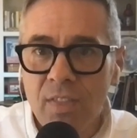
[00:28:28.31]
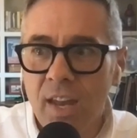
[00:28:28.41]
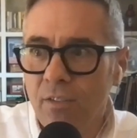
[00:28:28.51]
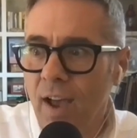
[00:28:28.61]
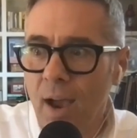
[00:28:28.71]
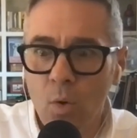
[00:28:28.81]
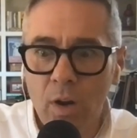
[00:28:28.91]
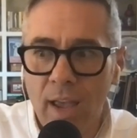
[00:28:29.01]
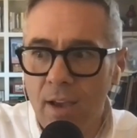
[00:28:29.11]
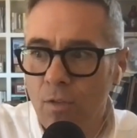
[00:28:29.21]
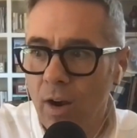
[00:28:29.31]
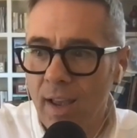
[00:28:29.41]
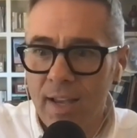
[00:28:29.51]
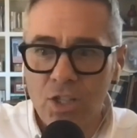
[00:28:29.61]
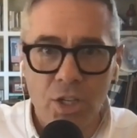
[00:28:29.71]
That if I were to ever
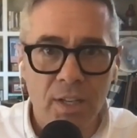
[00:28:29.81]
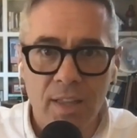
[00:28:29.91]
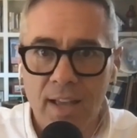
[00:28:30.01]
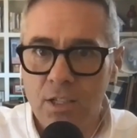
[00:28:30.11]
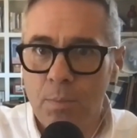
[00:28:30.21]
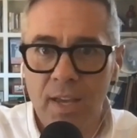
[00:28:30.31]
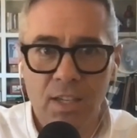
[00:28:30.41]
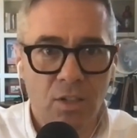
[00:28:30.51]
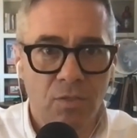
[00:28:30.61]
edge into that space